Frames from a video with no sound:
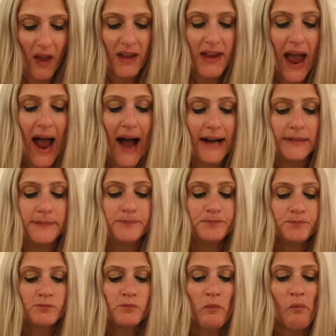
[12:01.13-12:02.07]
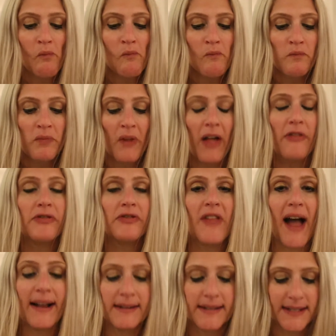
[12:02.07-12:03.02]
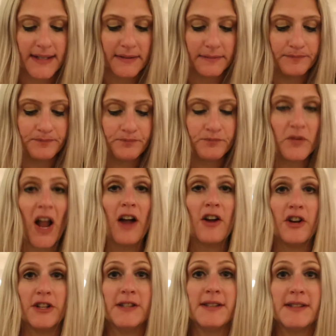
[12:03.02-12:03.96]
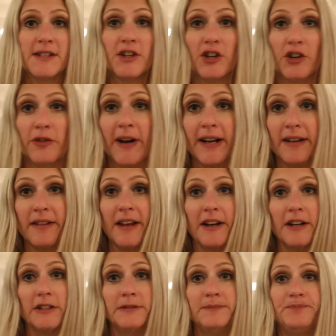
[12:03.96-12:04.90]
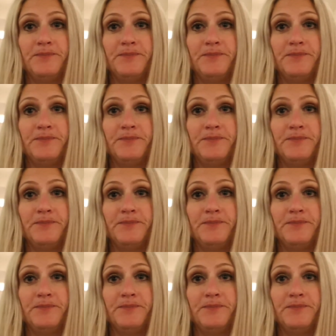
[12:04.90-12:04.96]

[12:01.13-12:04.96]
Yeah, that's a good dessert right there.